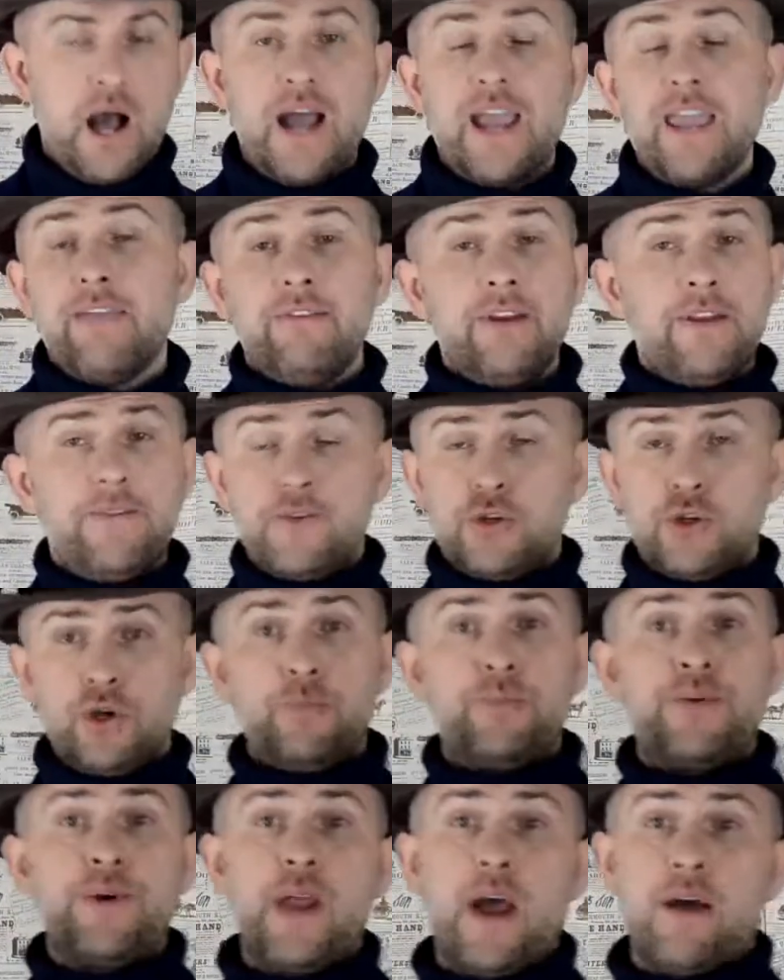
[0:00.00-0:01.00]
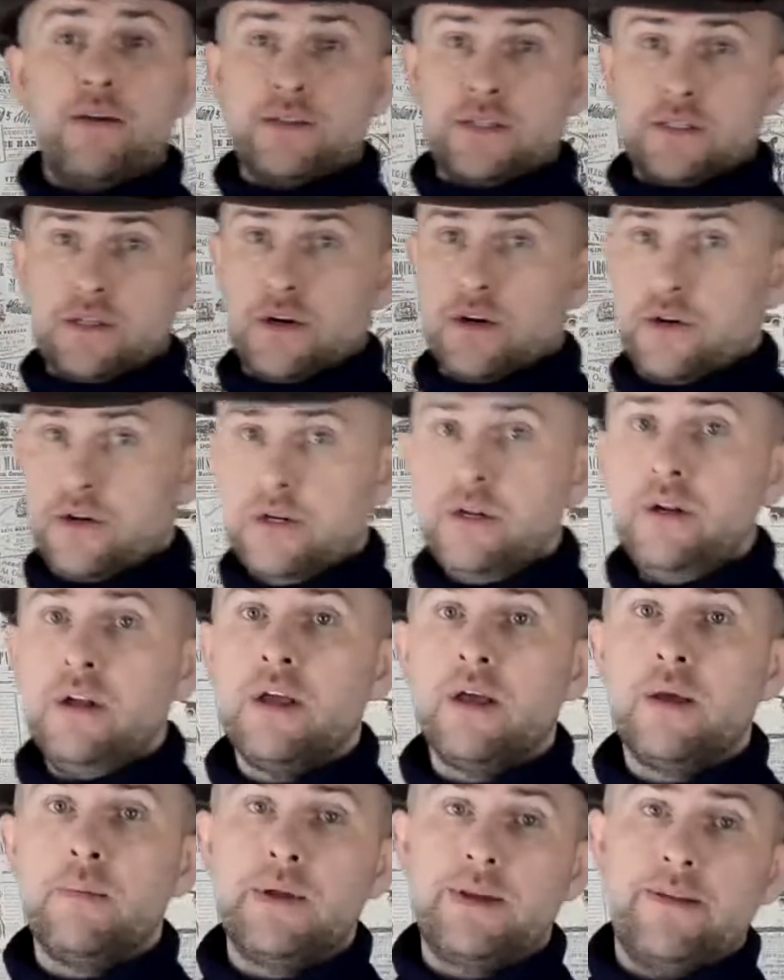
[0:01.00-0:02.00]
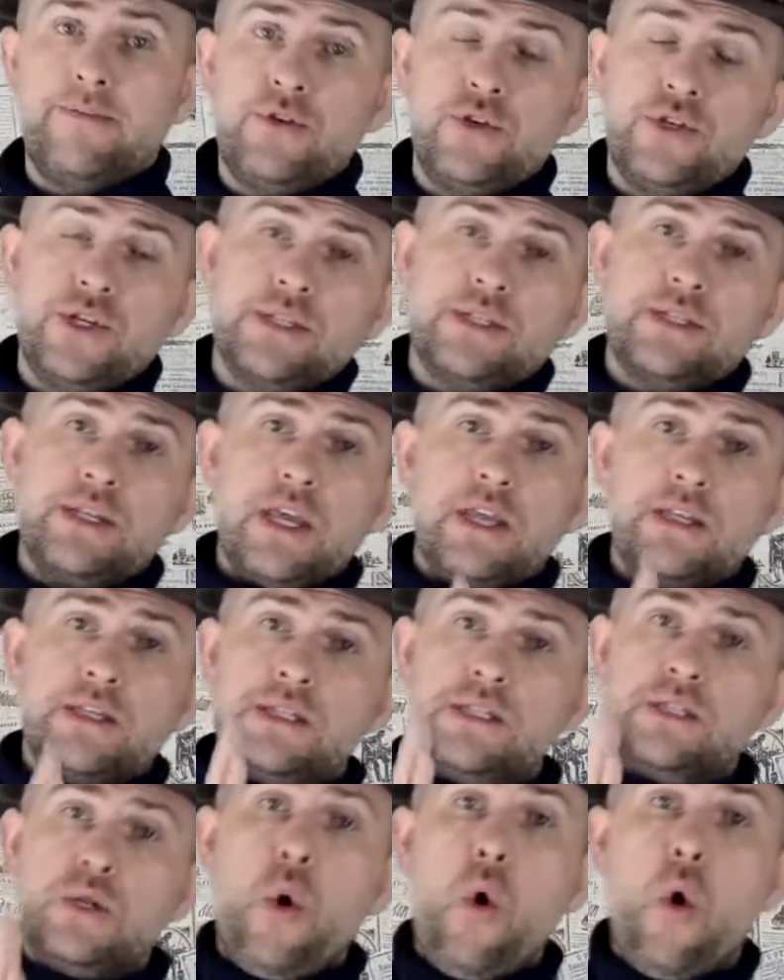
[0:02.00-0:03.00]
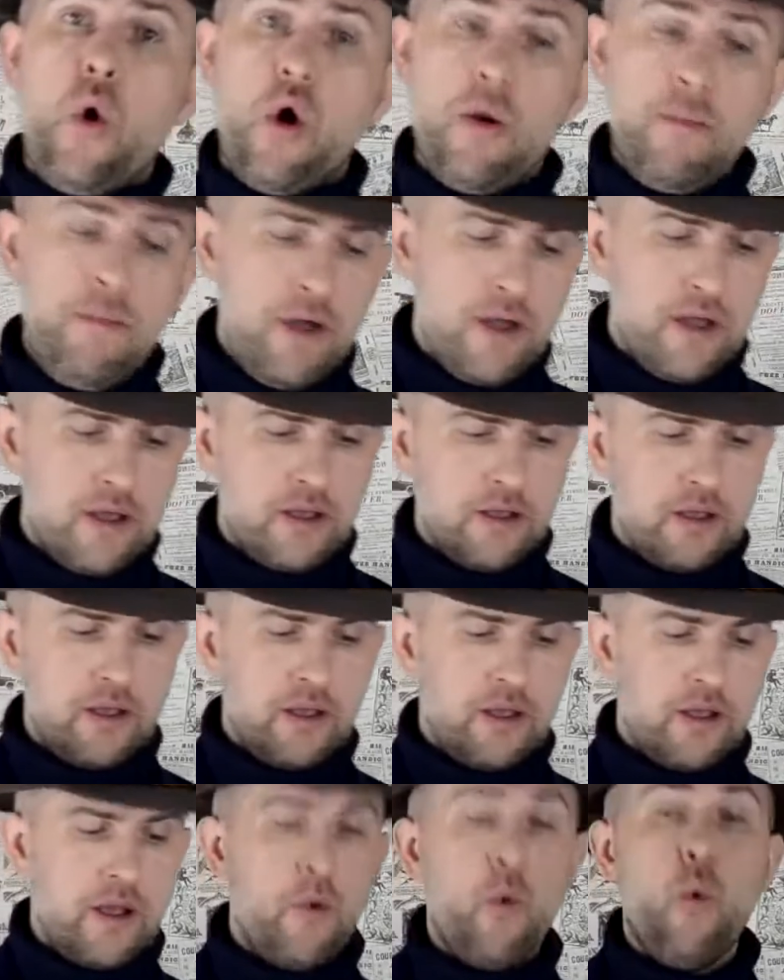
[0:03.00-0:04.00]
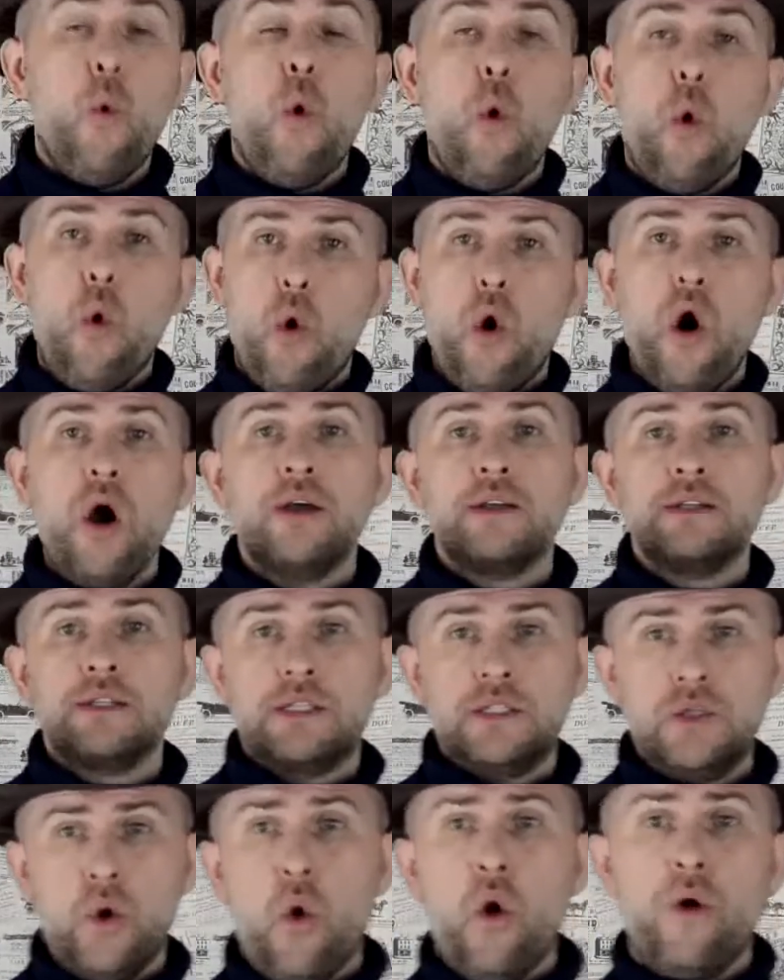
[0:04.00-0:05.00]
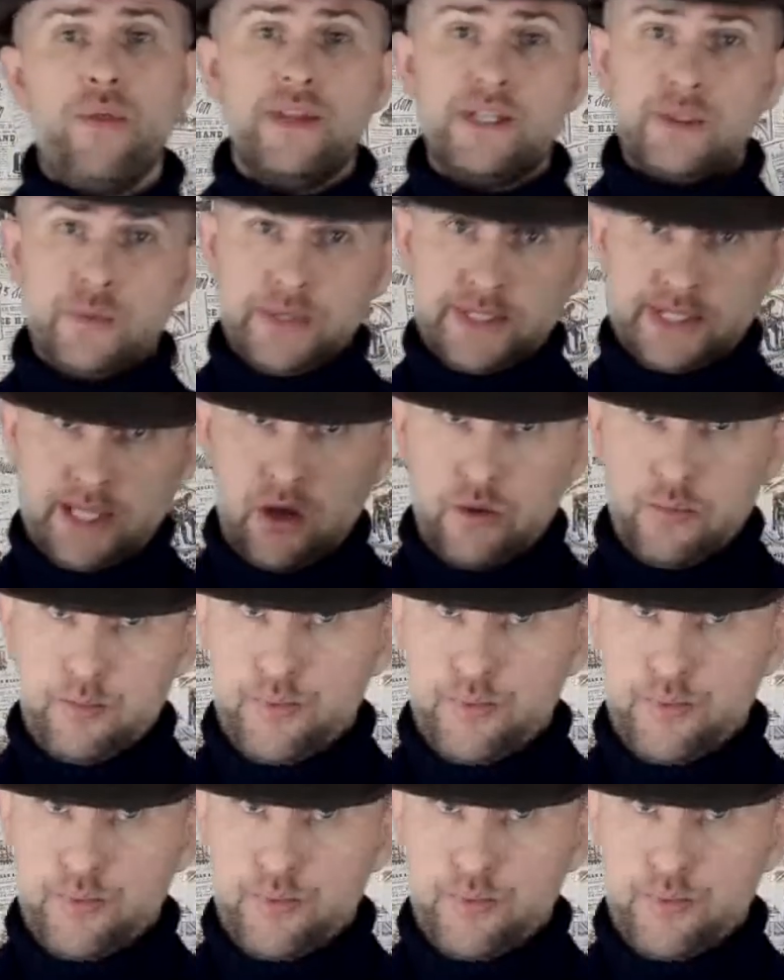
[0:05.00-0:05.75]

Even if you don't pronounce but if you just say storm, a war, store, this will sound